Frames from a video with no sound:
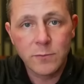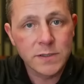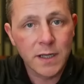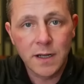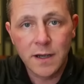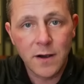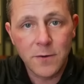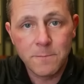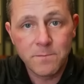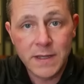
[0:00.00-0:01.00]
it was going to
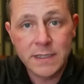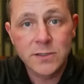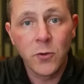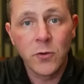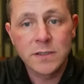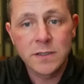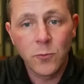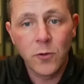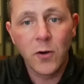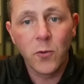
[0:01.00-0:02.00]
go. It's going
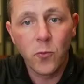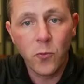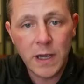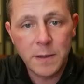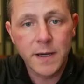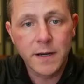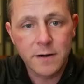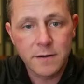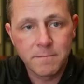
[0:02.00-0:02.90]
somewhere way better.